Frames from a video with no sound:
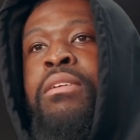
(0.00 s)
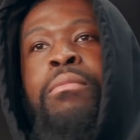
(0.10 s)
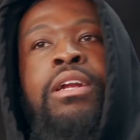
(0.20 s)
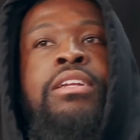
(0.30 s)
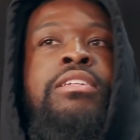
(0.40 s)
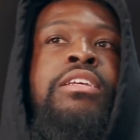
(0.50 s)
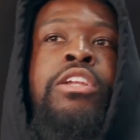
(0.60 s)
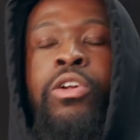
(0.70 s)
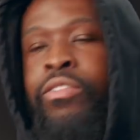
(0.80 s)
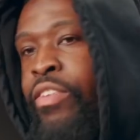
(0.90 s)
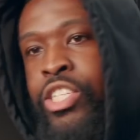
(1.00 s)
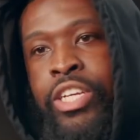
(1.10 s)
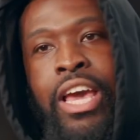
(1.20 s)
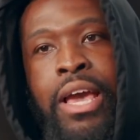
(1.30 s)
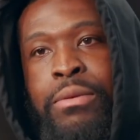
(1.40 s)
But, you know,
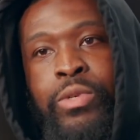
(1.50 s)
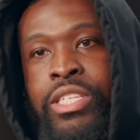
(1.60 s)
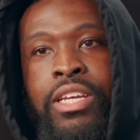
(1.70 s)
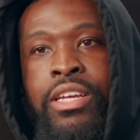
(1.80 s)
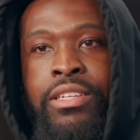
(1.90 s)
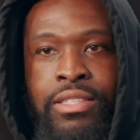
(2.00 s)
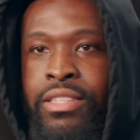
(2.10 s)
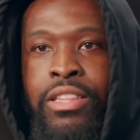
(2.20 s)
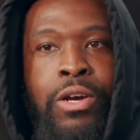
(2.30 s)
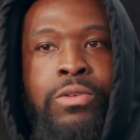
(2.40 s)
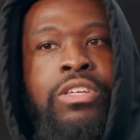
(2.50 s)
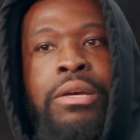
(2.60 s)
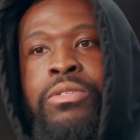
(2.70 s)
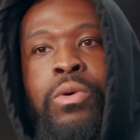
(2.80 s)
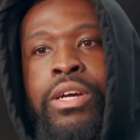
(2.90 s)
division games, we see those
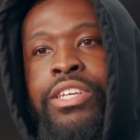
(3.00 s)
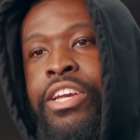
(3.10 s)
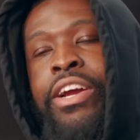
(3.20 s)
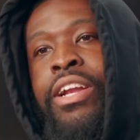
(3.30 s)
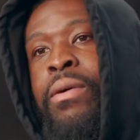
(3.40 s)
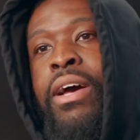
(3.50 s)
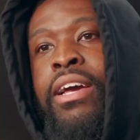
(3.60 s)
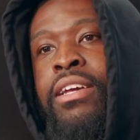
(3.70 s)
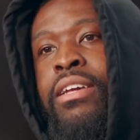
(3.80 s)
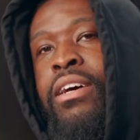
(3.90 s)
teams twice a year anyway.